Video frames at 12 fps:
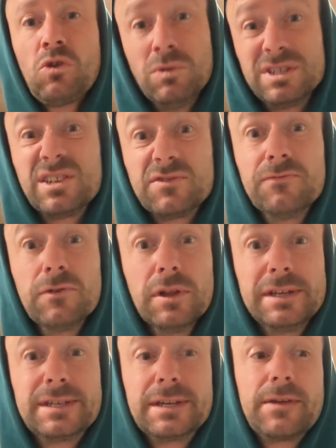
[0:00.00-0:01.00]
which is
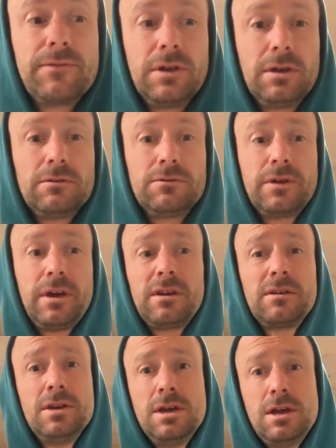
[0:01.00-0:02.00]
really significant,
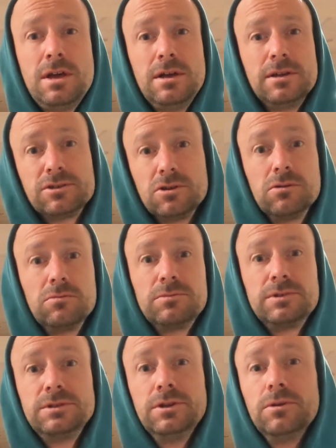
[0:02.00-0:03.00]
okay? So,
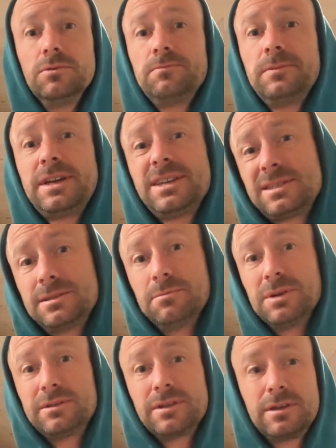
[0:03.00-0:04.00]
you know, I guess the
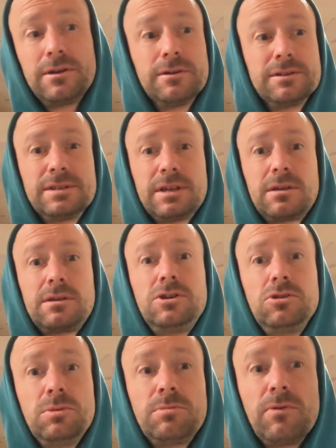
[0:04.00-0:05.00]
big thing here is like
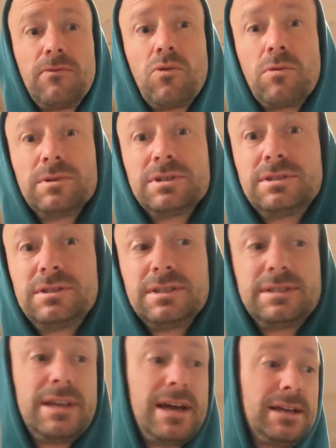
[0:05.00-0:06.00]
human performance
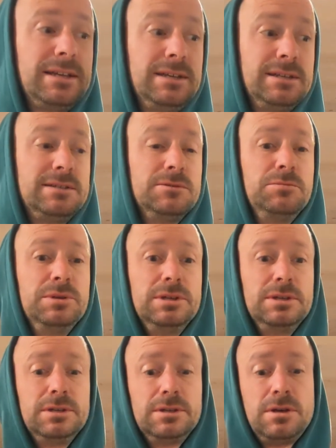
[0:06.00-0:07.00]
does not need to
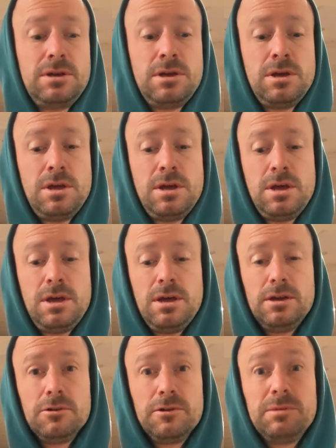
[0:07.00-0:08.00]
be,
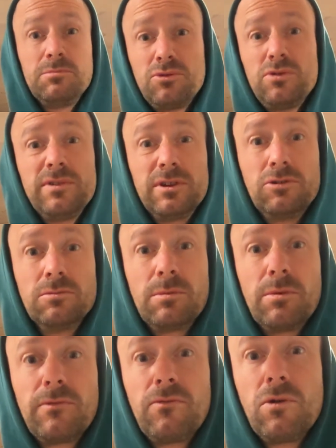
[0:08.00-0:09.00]
or improving human
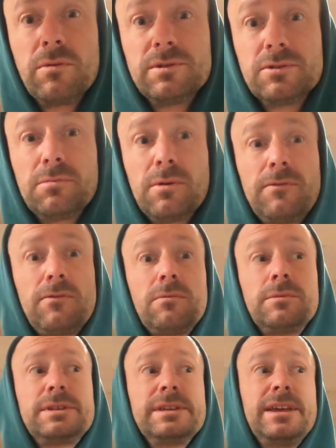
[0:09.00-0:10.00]
performance or
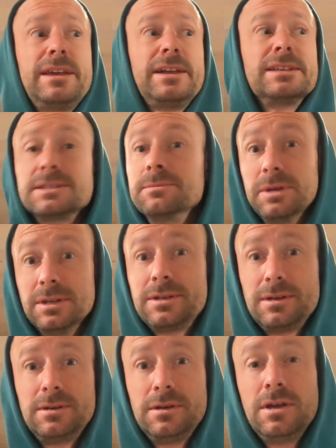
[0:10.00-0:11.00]
performance
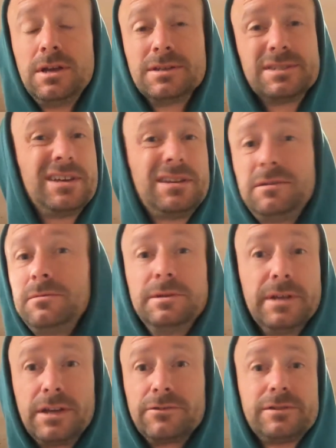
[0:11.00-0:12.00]
enhancement does not need to be
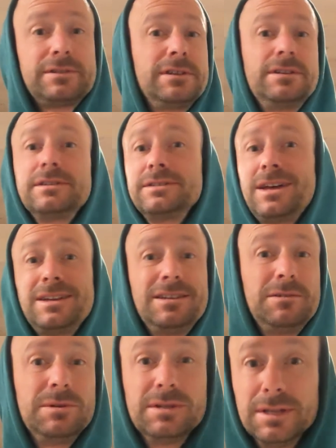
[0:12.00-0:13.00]
dangerous, and it does not
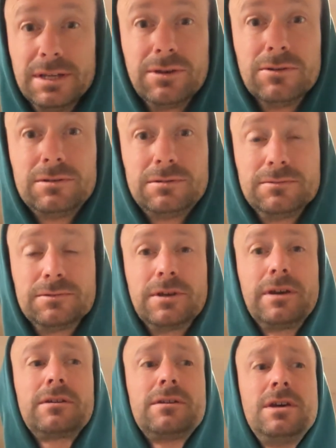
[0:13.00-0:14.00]
need to be illegal,
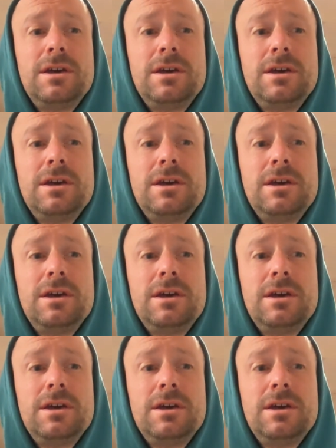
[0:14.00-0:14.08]
okay?